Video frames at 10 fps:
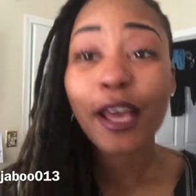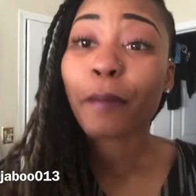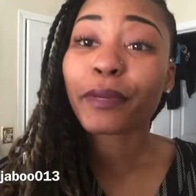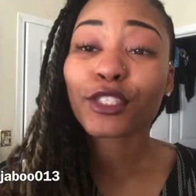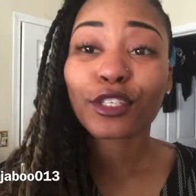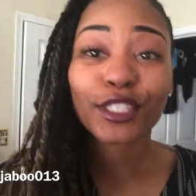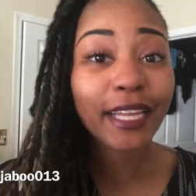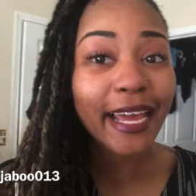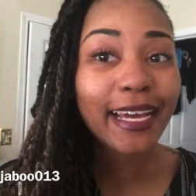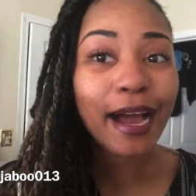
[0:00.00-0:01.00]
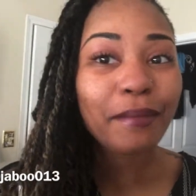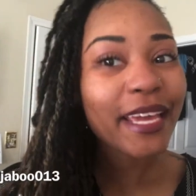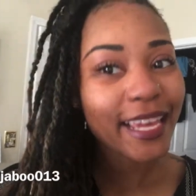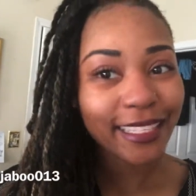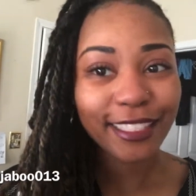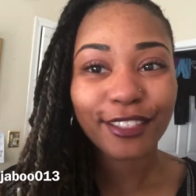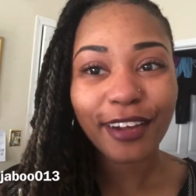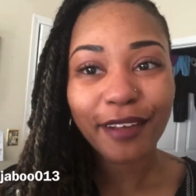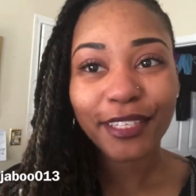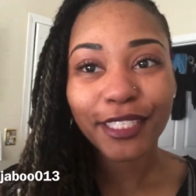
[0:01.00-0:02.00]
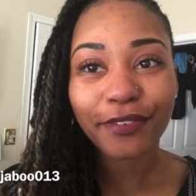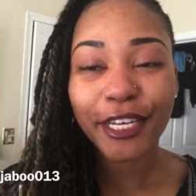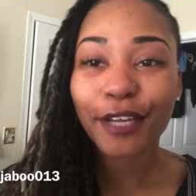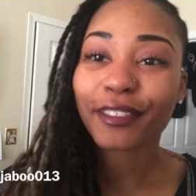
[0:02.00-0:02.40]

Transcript: Be sure to like, comment, and subscribe this video.